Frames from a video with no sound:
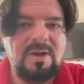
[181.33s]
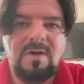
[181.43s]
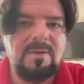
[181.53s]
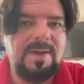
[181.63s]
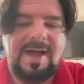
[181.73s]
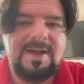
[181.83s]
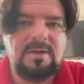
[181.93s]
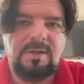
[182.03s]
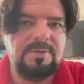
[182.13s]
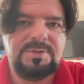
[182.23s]
on
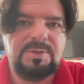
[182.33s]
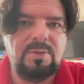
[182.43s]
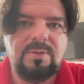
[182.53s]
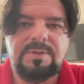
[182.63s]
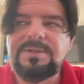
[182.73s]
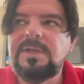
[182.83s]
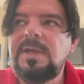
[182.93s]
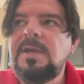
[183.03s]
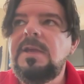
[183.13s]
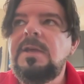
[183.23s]
behind closed doors.
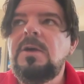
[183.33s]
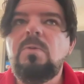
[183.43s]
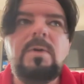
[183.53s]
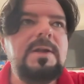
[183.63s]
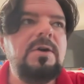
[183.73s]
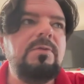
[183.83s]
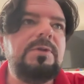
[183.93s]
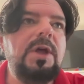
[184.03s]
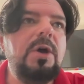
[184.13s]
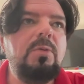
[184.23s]
We
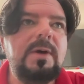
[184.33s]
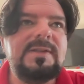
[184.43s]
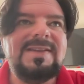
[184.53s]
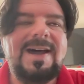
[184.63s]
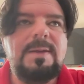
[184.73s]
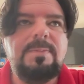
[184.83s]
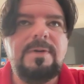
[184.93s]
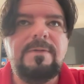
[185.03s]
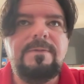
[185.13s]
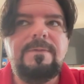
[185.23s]
don't know what type
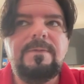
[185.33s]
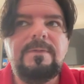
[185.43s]
of